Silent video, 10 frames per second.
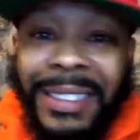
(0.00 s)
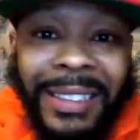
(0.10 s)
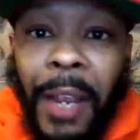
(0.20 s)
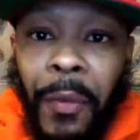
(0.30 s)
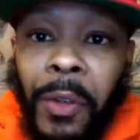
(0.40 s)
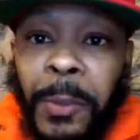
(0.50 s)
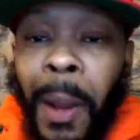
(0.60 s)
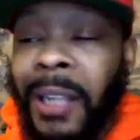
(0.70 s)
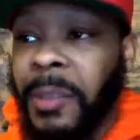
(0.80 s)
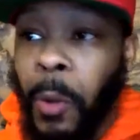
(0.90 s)
safe and
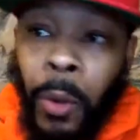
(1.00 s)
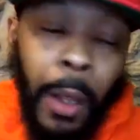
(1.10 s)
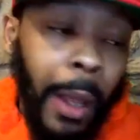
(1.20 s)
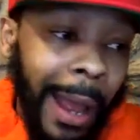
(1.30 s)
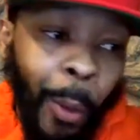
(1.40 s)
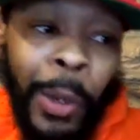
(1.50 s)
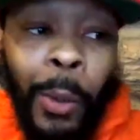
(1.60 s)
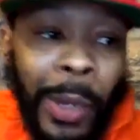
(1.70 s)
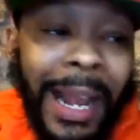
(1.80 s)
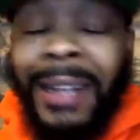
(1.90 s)
responsible.
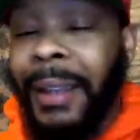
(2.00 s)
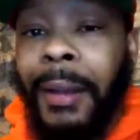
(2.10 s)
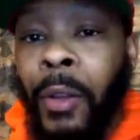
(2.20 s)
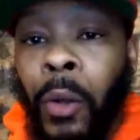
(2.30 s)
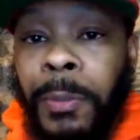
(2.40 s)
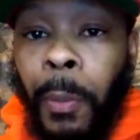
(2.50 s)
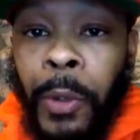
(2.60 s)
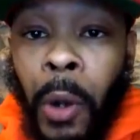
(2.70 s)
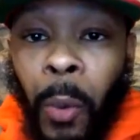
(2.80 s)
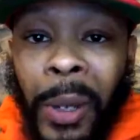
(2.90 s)
We got those
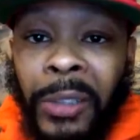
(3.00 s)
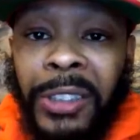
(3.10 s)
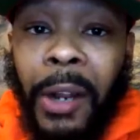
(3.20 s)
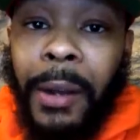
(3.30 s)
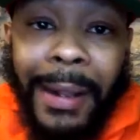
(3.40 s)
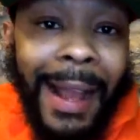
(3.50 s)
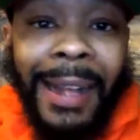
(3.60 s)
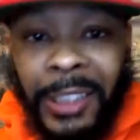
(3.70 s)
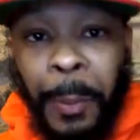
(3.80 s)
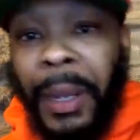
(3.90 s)
wheels turning and
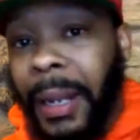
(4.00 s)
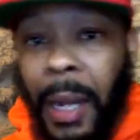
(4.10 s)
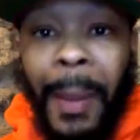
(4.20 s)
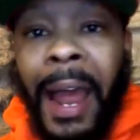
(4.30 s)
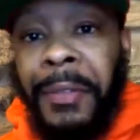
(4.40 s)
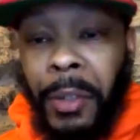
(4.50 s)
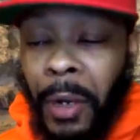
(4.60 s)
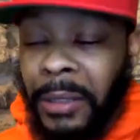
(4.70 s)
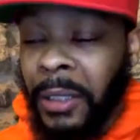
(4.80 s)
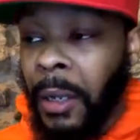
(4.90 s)
guys are picking up after
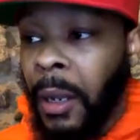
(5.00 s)
us.